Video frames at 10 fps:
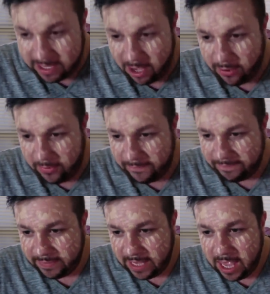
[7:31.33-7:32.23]
here we go.
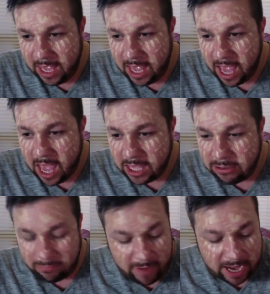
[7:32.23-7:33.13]
Are
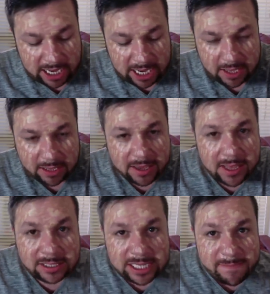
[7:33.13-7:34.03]
you ready
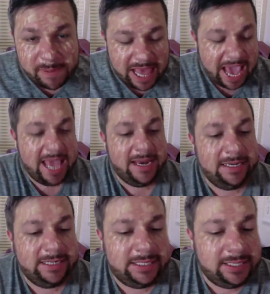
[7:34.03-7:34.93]
to
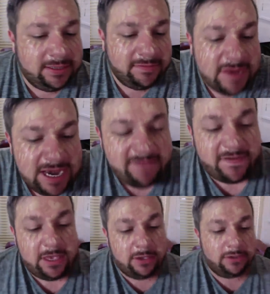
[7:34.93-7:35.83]
blend? I've
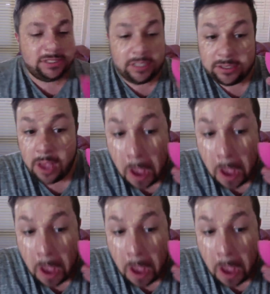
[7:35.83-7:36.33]
never used this.